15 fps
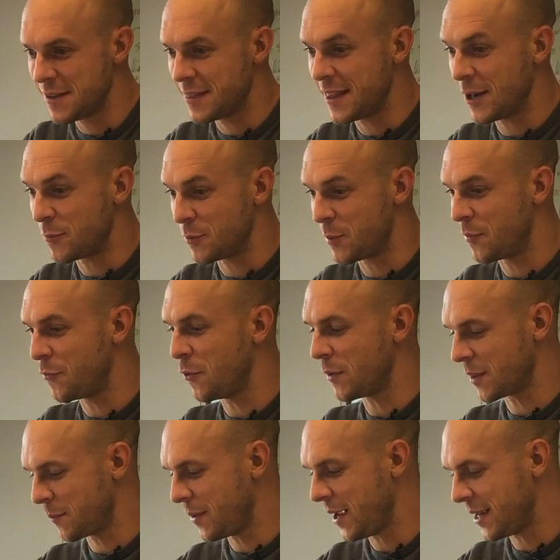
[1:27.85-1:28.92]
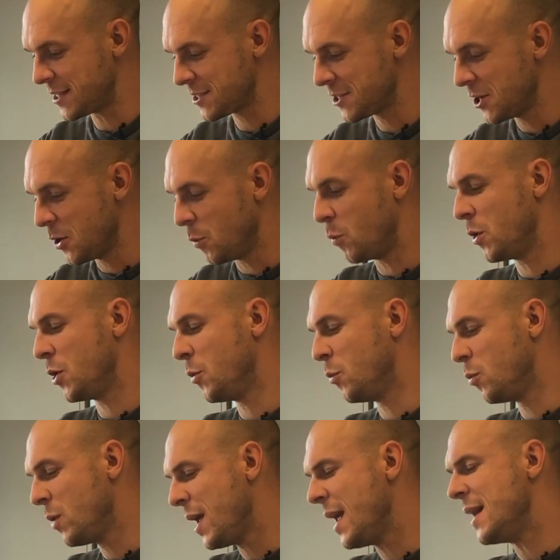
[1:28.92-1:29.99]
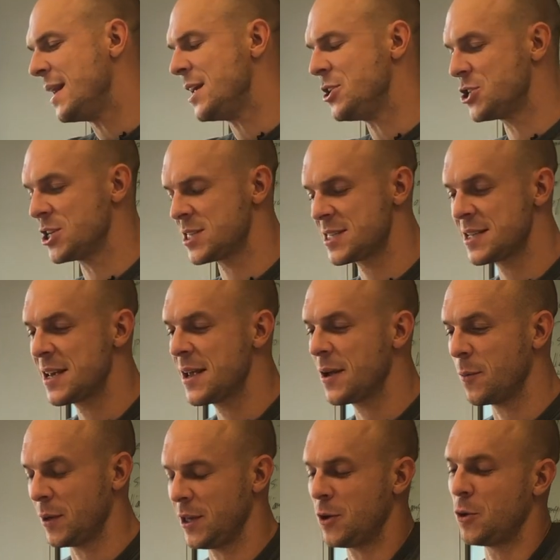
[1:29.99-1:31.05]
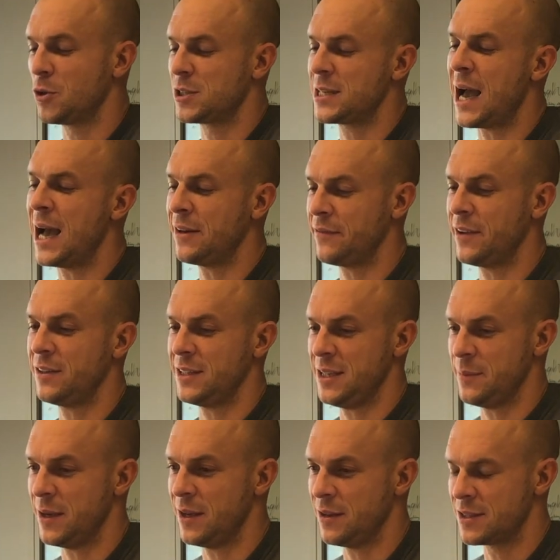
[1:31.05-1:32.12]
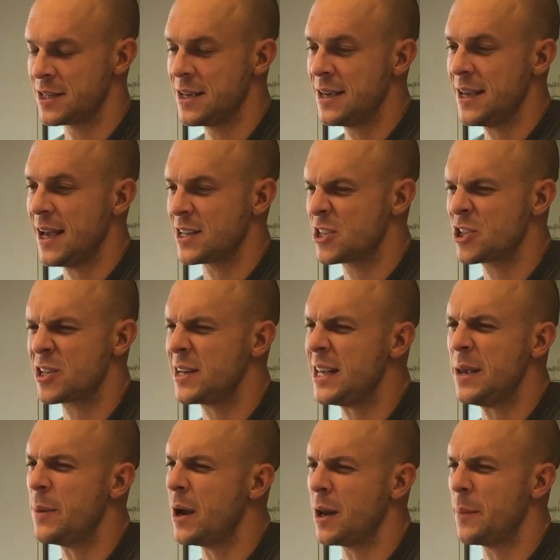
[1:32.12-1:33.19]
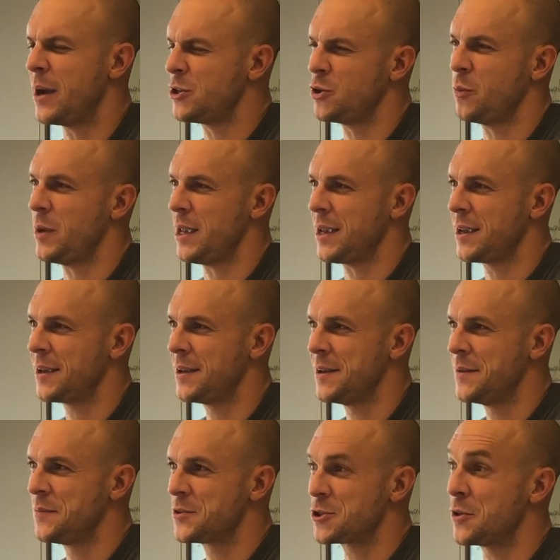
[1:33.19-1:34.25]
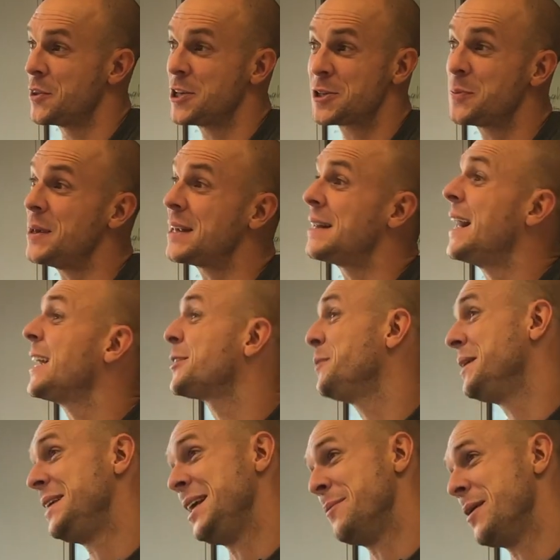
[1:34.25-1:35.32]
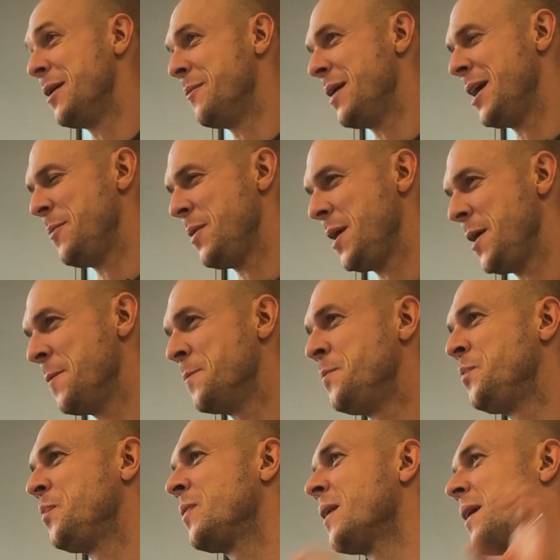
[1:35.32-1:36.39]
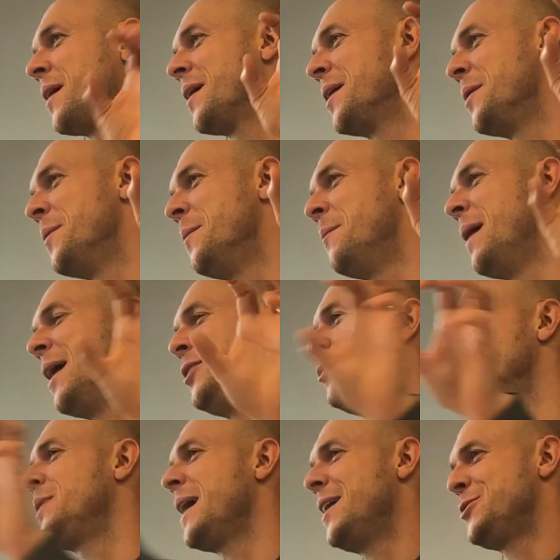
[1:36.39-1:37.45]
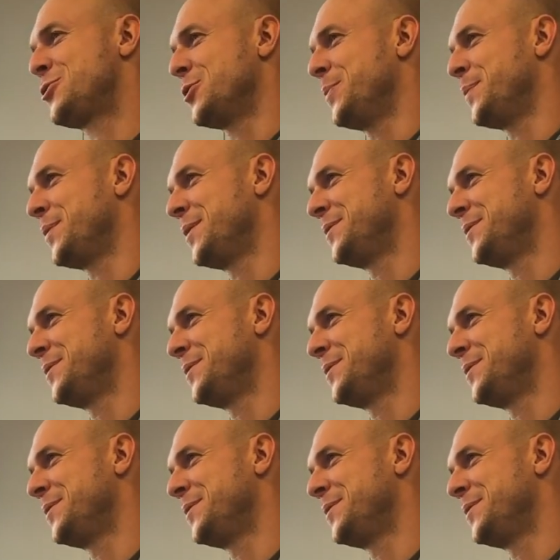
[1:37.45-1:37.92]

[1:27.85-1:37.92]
that were performing the best were really just what he called Seinfeld emails. It's just an email about your week. So this week, next week's email may be my UK trip.